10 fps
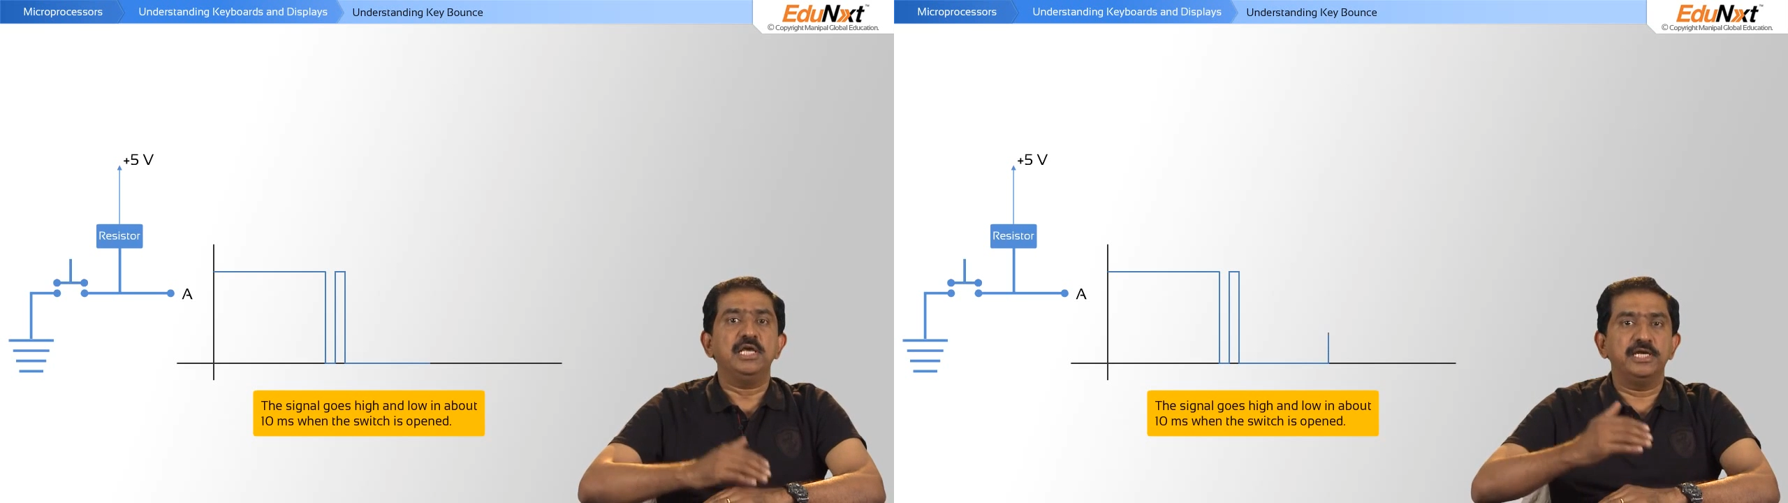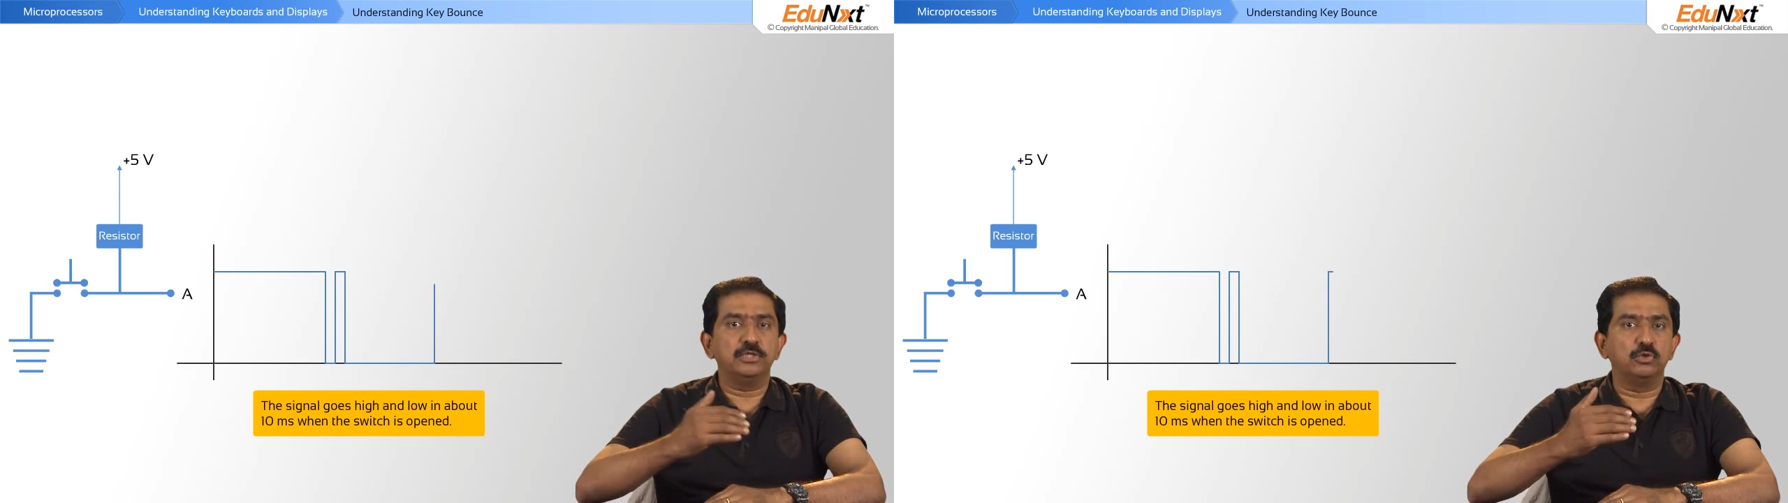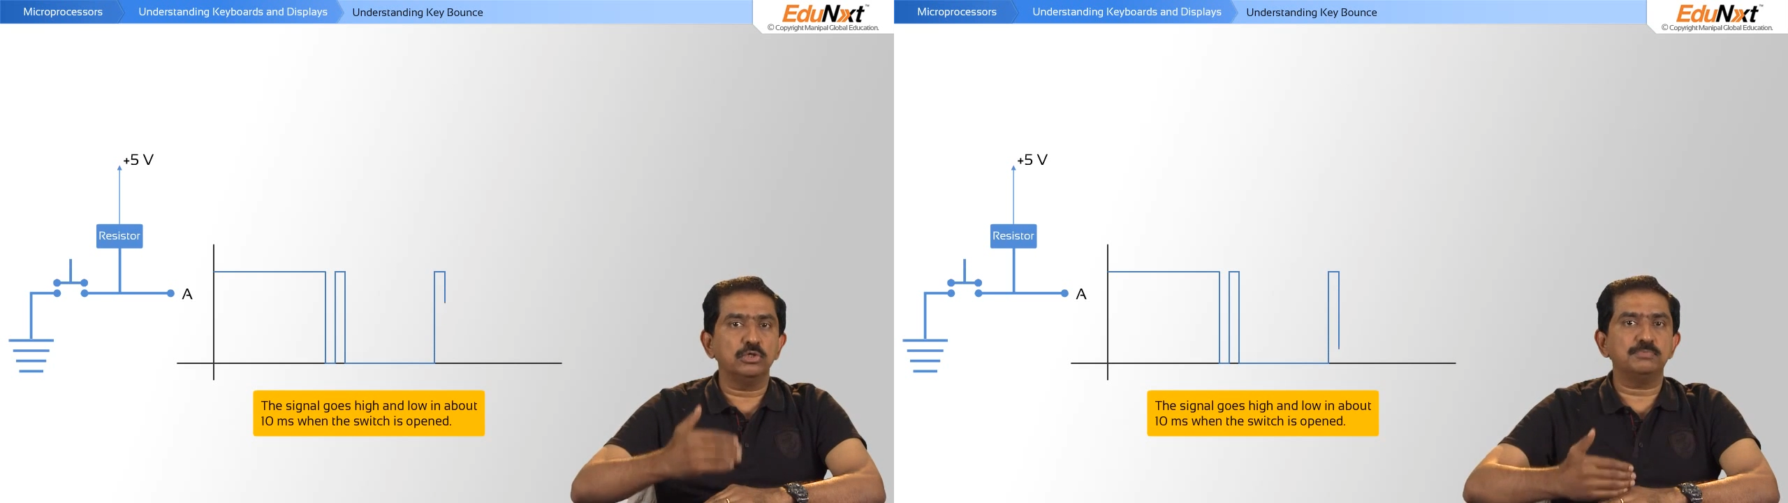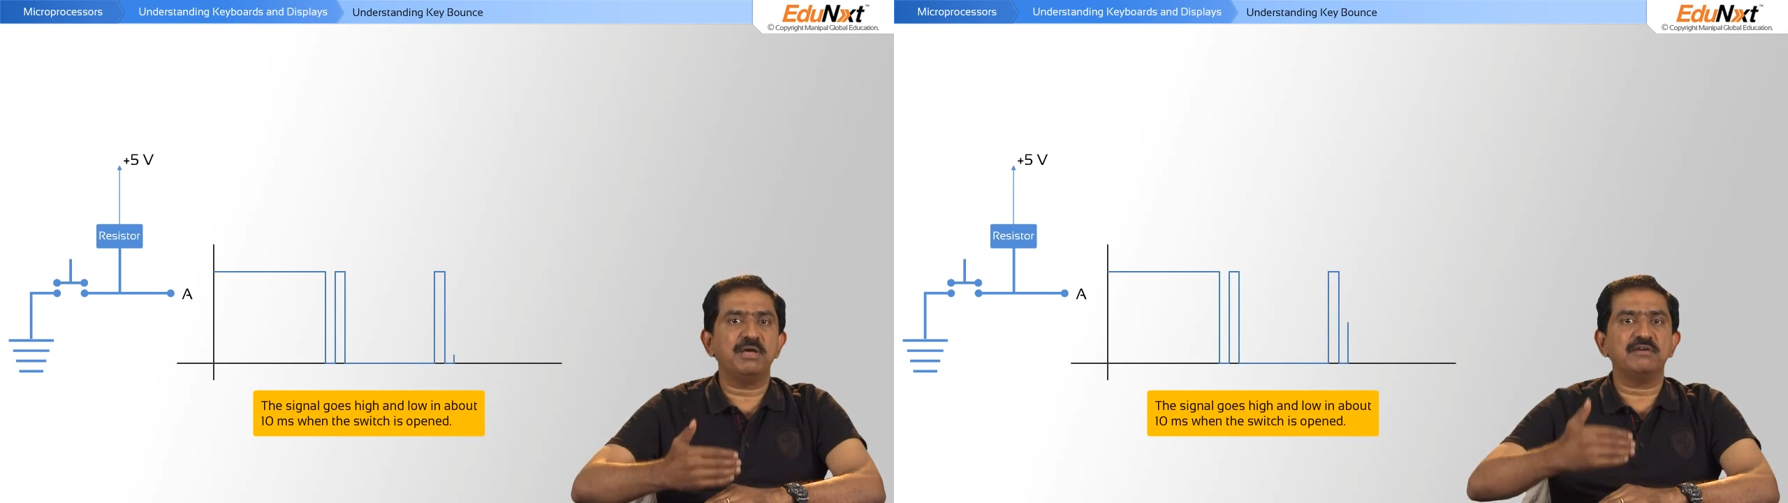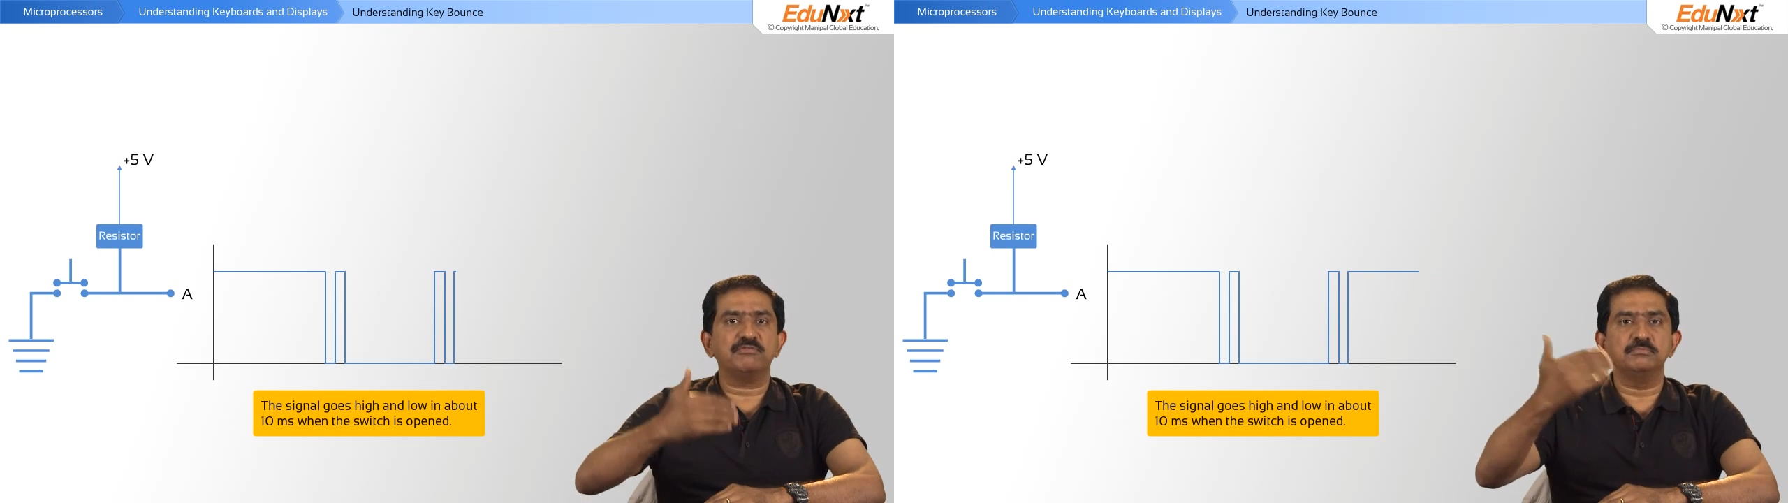it goes
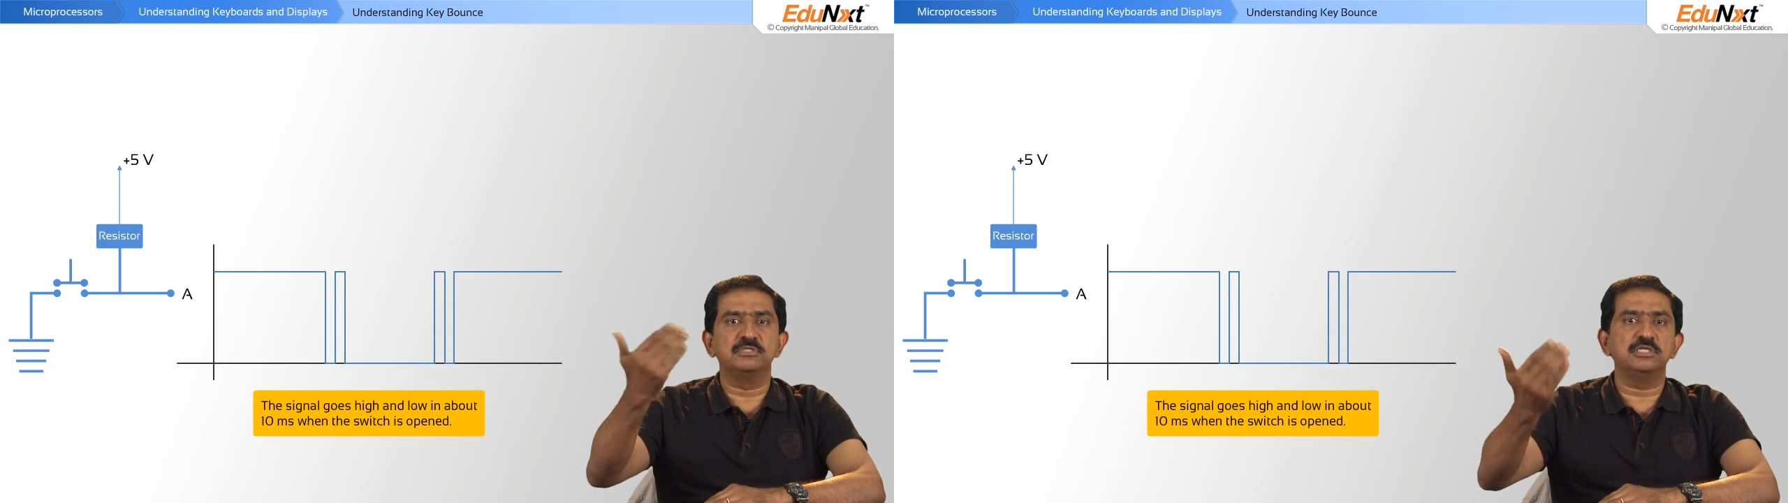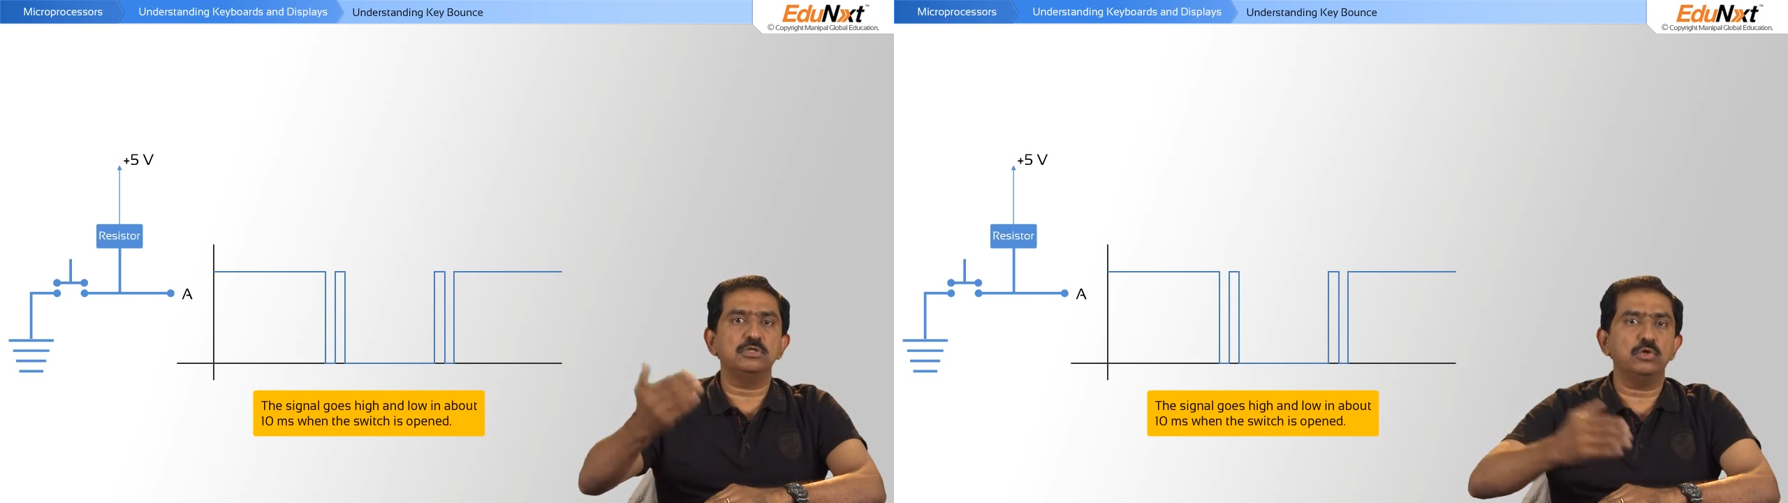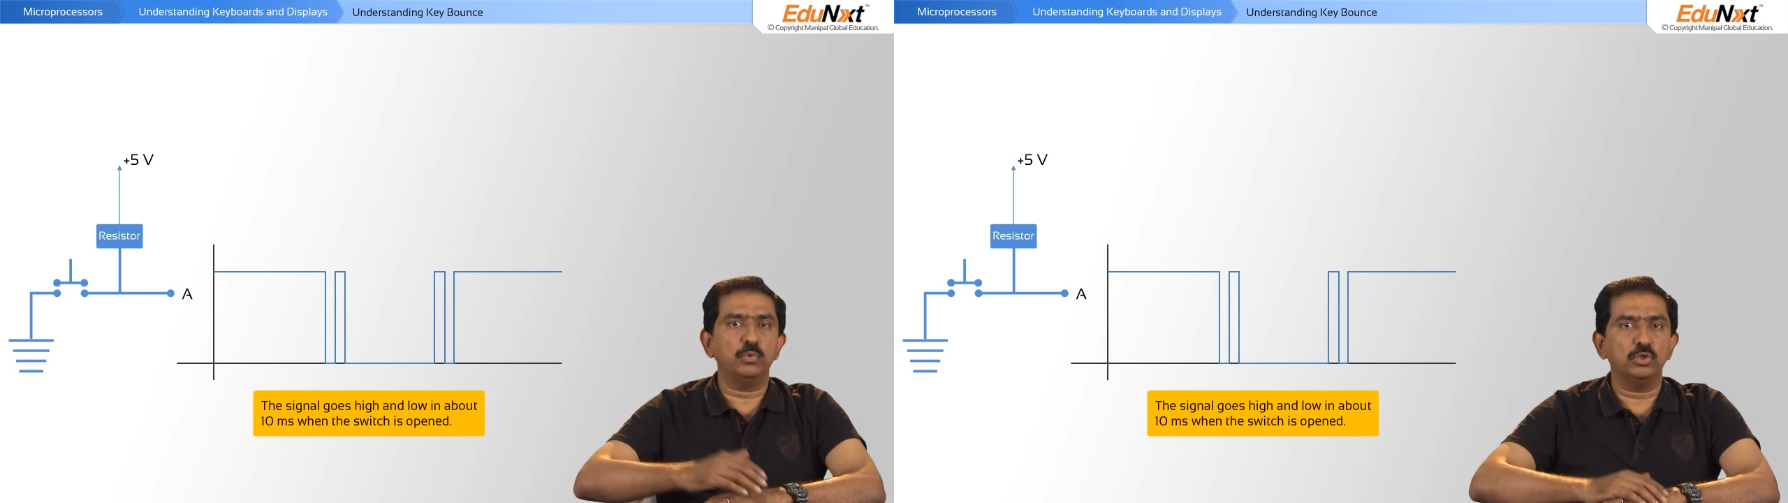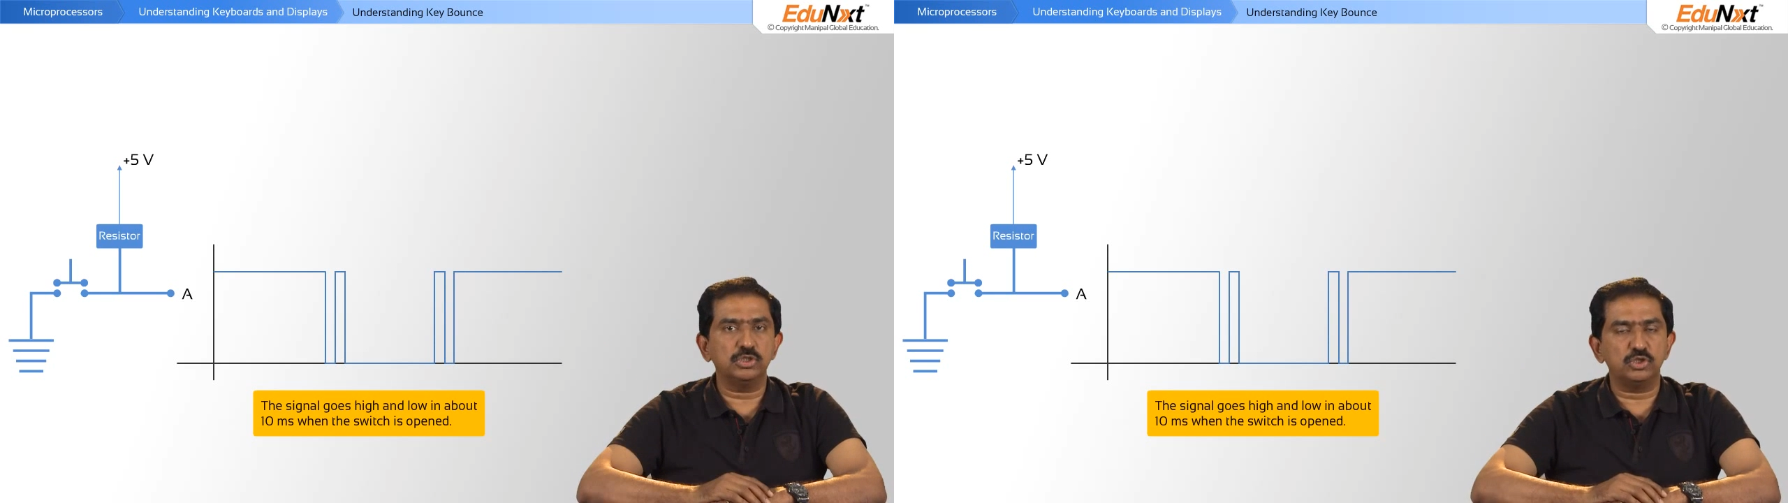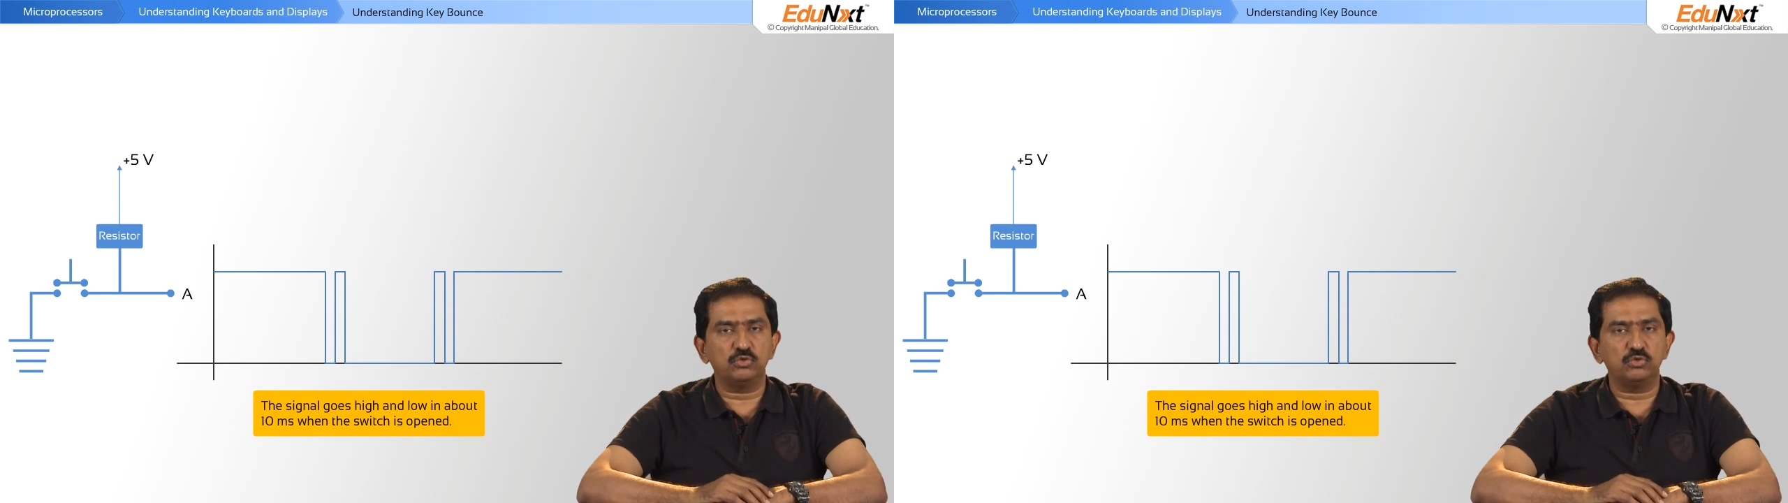back from 0 volts